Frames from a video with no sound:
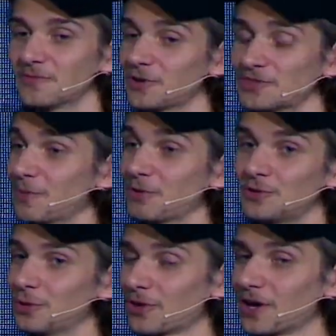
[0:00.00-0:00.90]
For example, if you
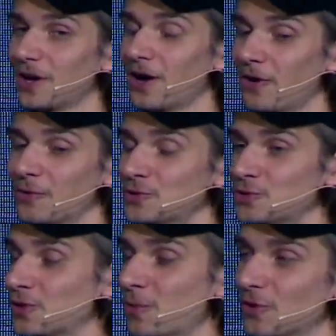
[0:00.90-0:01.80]
look at who's
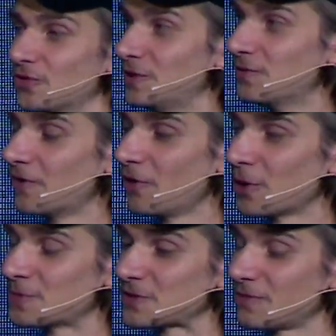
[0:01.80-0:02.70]
doing the most DeFi volume
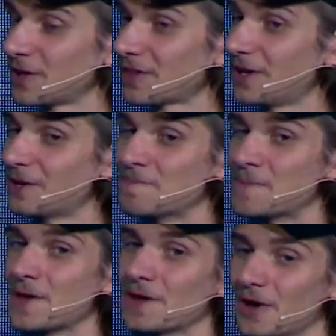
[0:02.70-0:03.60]
and stuff like that,
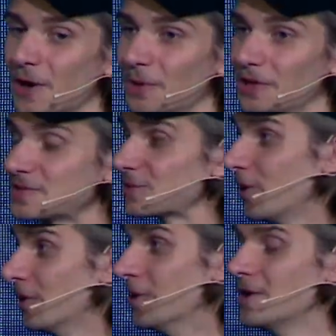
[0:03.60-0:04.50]
it is
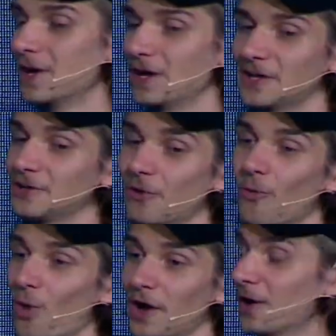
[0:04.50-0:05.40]
Solana. And,
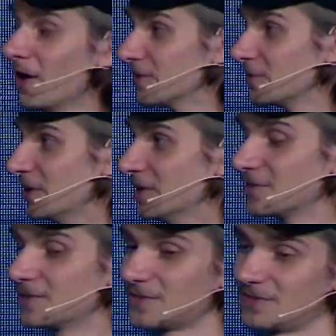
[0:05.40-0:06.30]
why not?
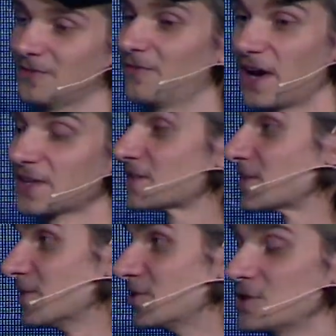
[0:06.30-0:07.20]
It's the fastest,
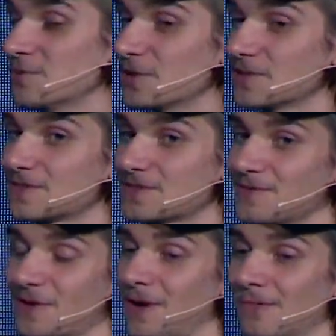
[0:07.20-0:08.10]
the cheapest.
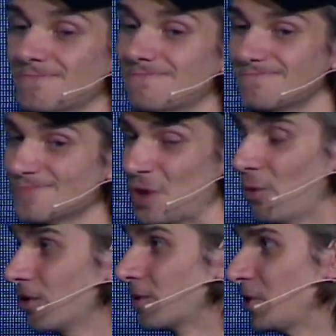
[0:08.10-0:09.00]
No one
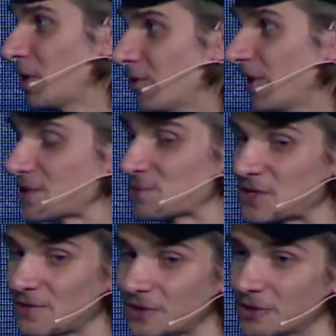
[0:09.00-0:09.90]
will complain about that
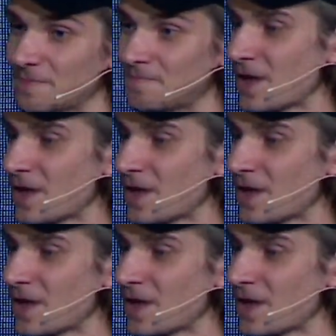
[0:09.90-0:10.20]
specifically.